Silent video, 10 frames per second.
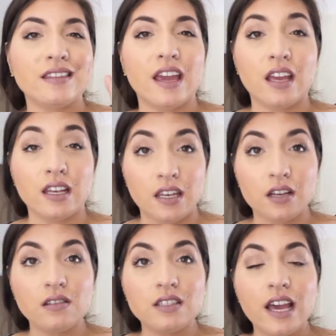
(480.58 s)
like a
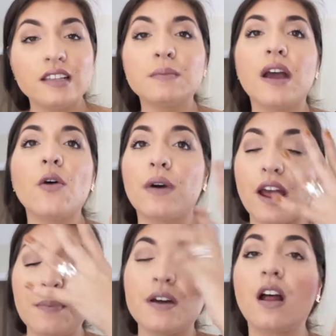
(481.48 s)
nickel size amount, but
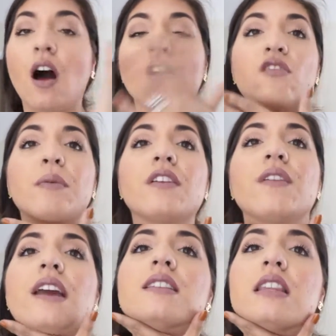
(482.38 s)
I put it all over my
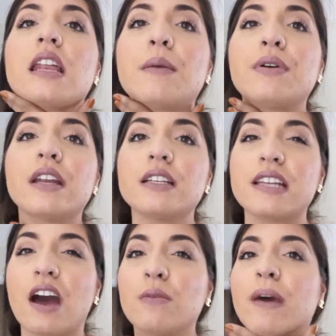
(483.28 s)
face and then I put it
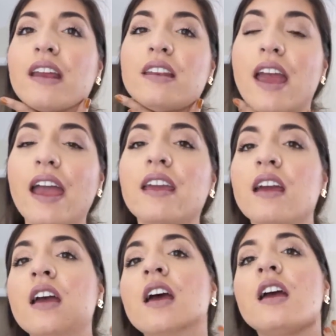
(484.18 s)
down my neck,
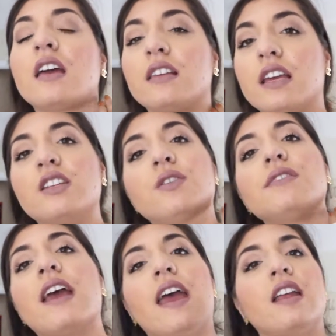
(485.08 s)
because I do
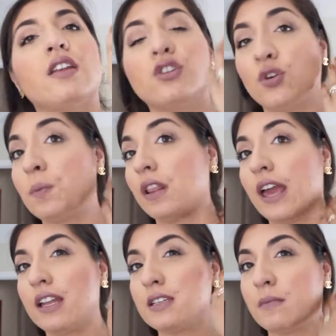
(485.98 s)
tend to
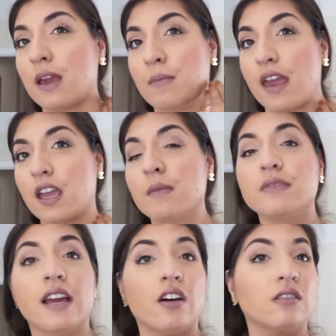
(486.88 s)
blend my makeup
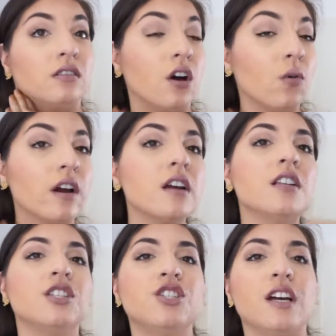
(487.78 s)
down lower
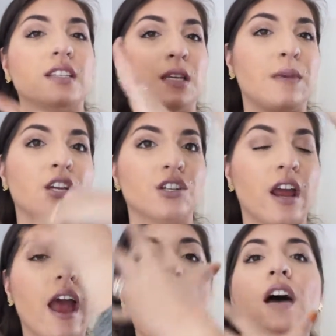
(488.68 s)
just to make sure
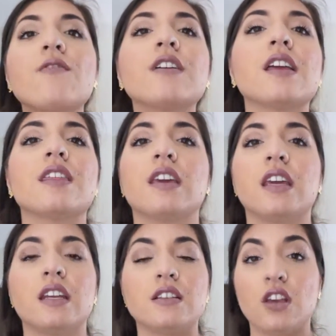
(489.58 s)

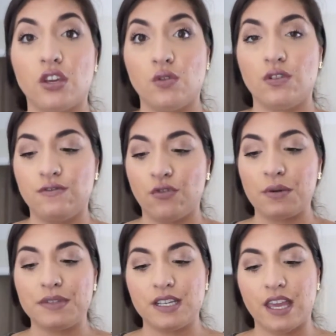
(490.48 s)
everything is
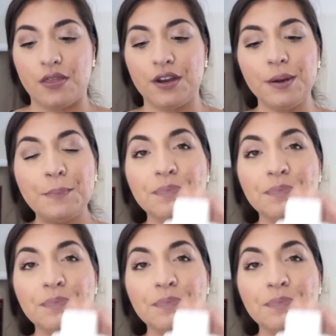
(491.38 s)
uniform together.